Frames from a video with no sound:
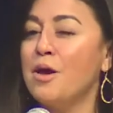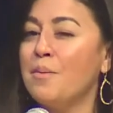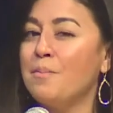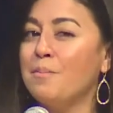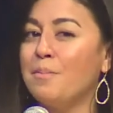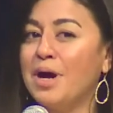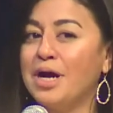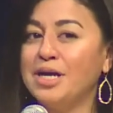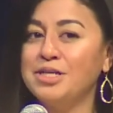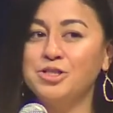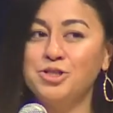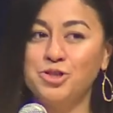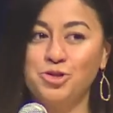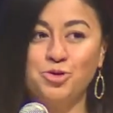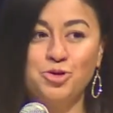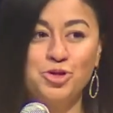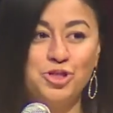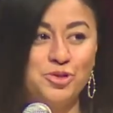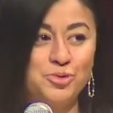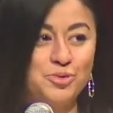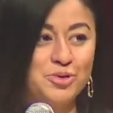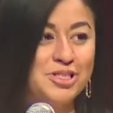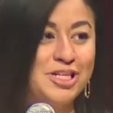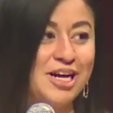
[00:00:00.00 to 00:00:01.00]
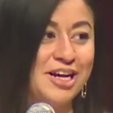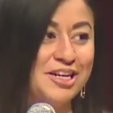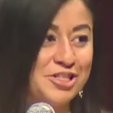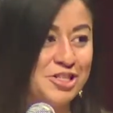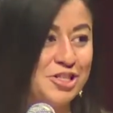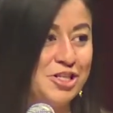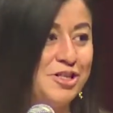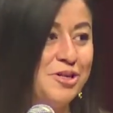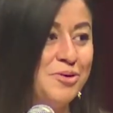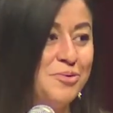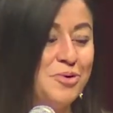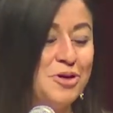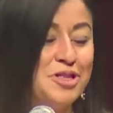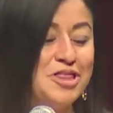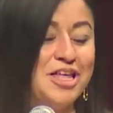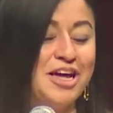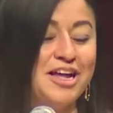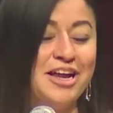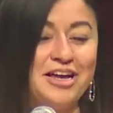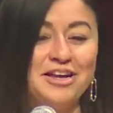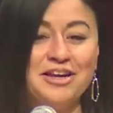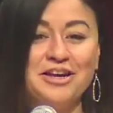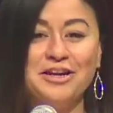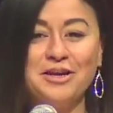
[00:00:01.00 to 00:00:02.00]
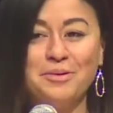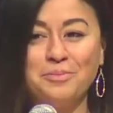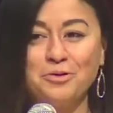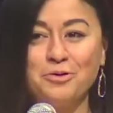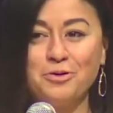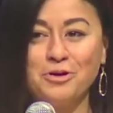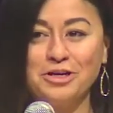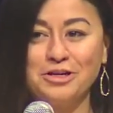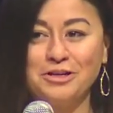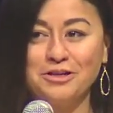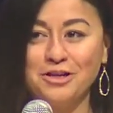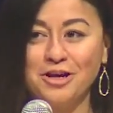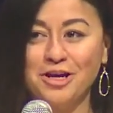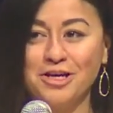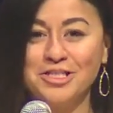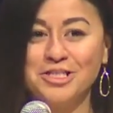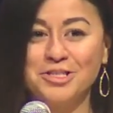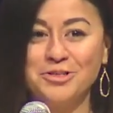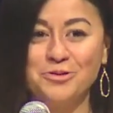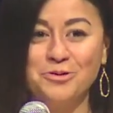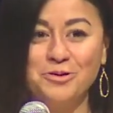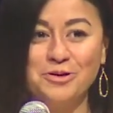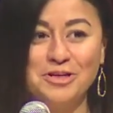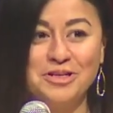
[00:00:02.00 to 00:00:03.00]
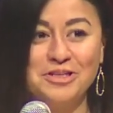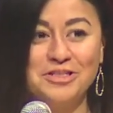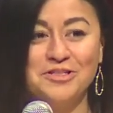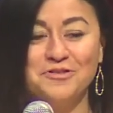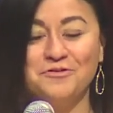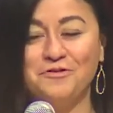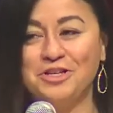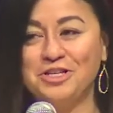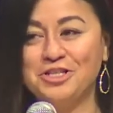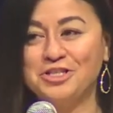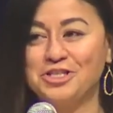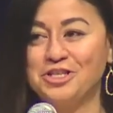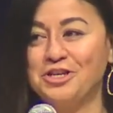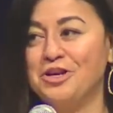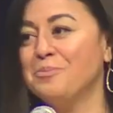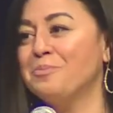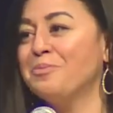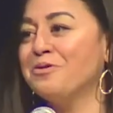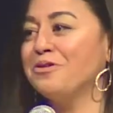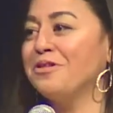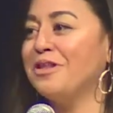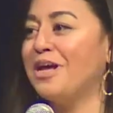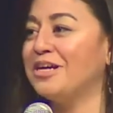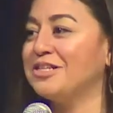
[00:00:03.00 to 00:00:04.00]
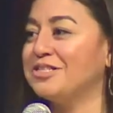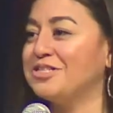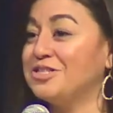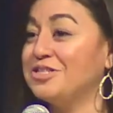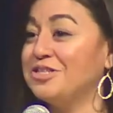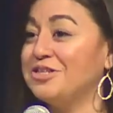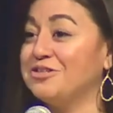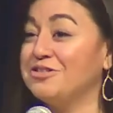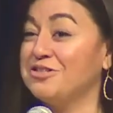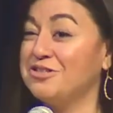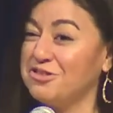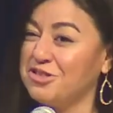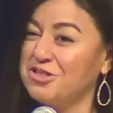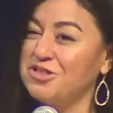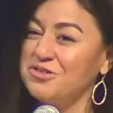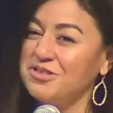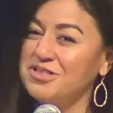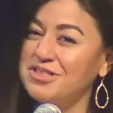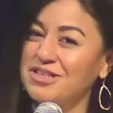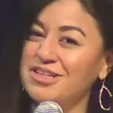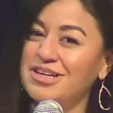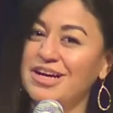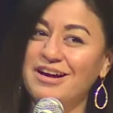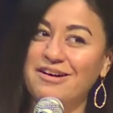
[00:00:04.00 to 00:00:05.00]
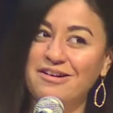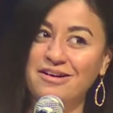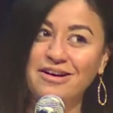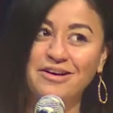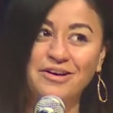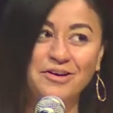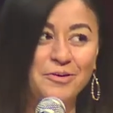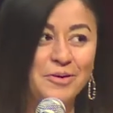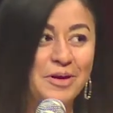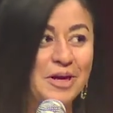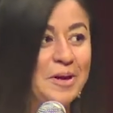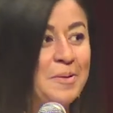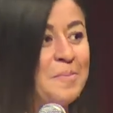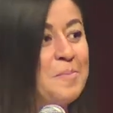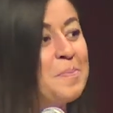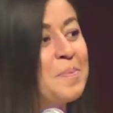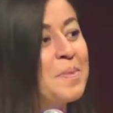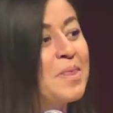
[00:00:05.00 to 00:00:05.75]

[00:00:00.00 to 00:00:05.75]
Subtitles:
mind you, she was actually the one that ended up going to law school and is finishing up her last year, so she was good at arguing.